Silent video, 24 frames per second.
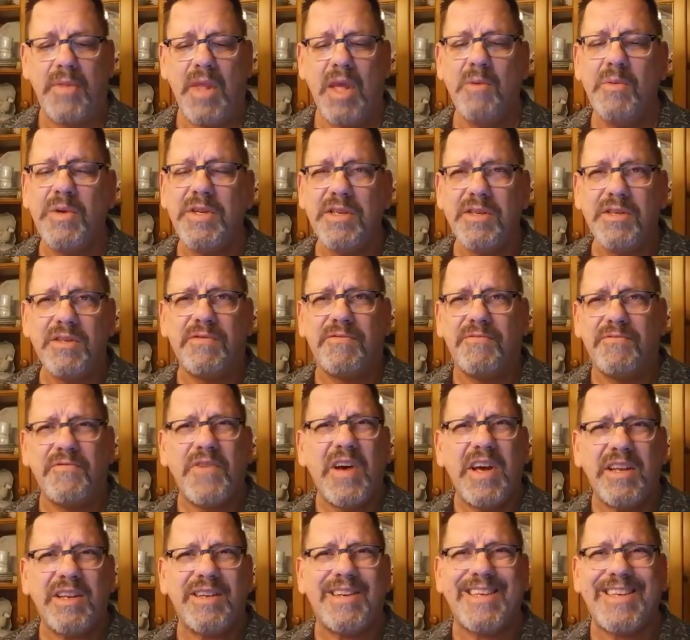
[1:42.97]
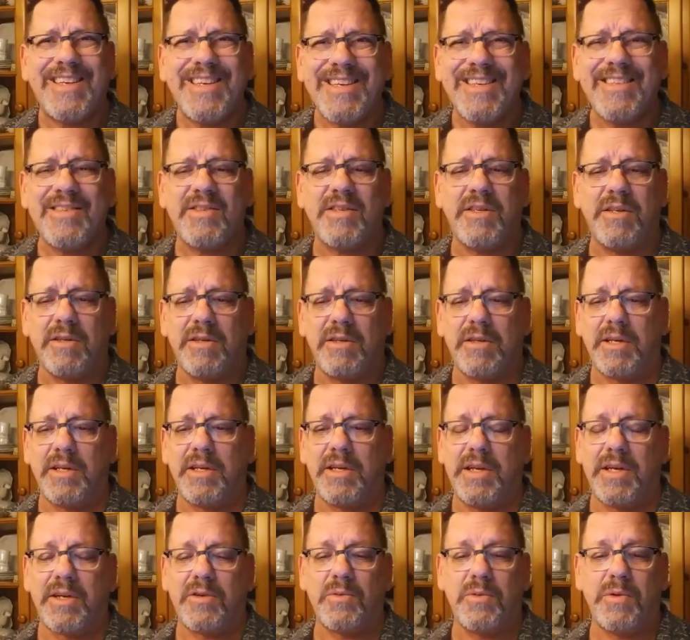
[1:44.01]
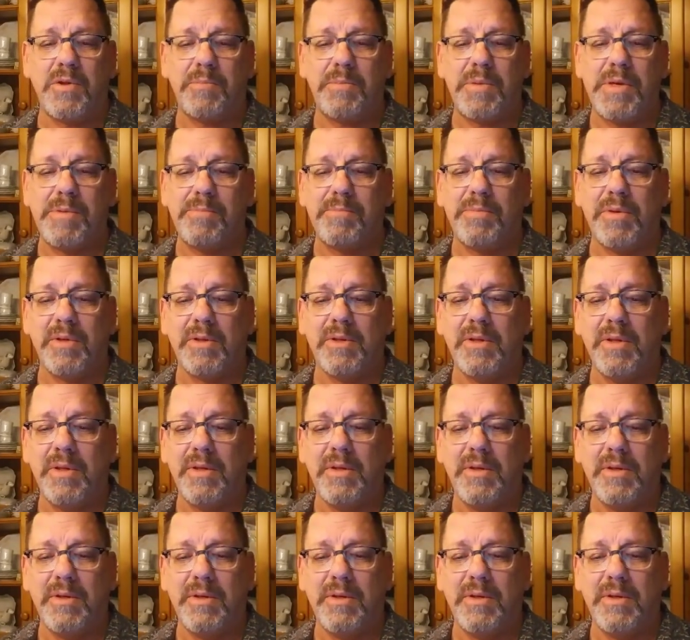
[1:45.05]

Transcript: And we just find it easier to connect with people